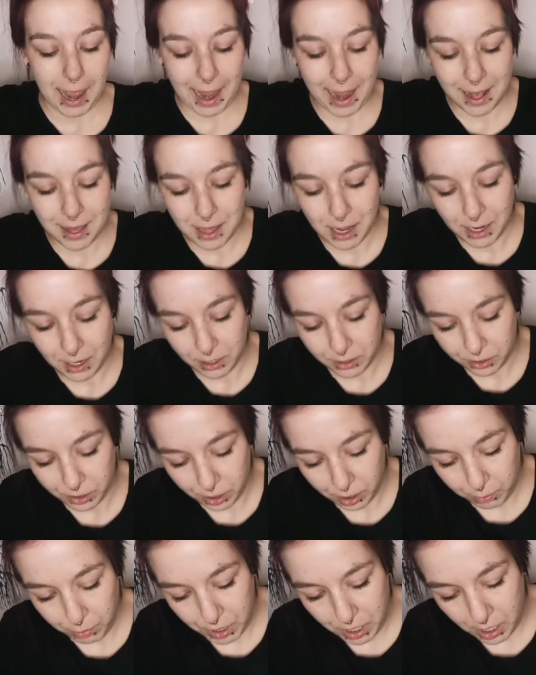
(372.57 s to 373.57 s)
and then it's
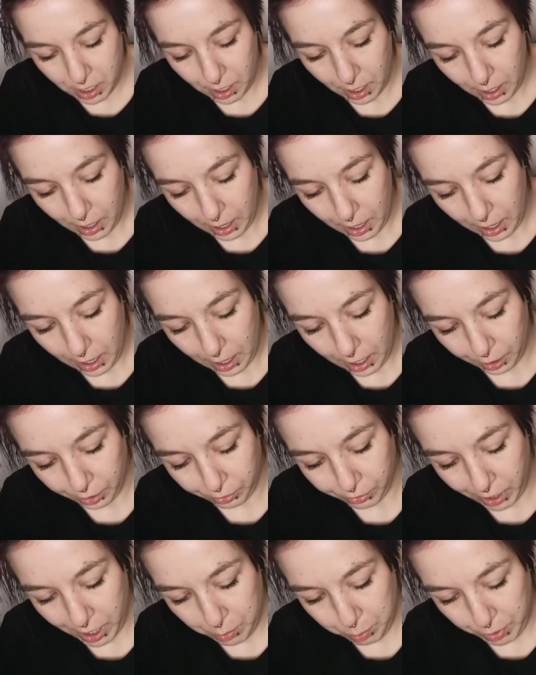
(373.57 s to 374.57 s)
going to be a
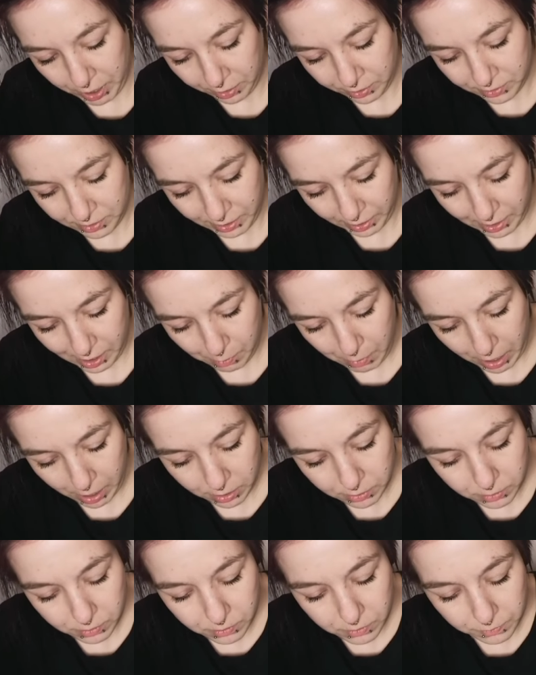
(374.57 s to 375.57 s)
great big sticky
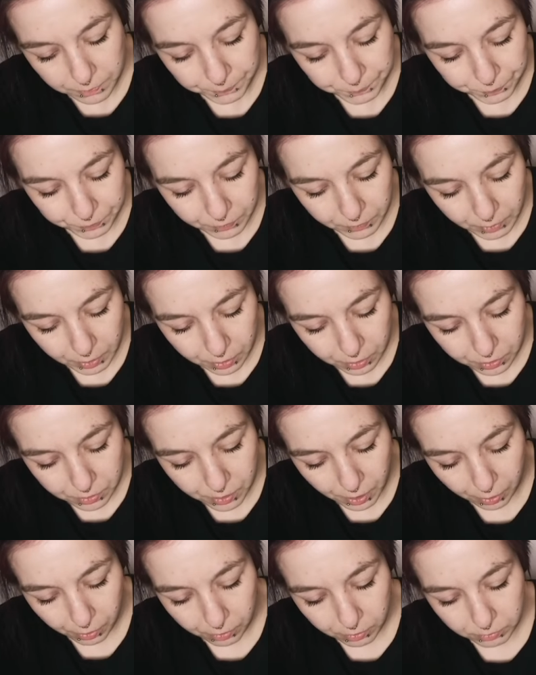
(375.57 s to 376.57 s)
mess.
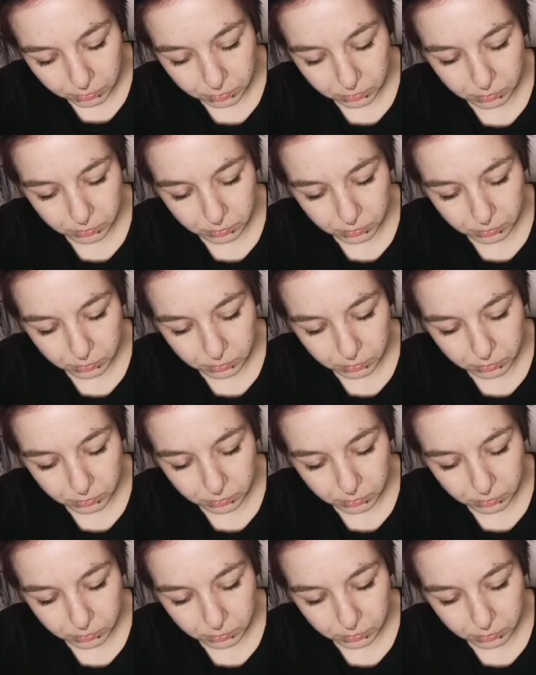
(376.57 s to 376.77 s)
So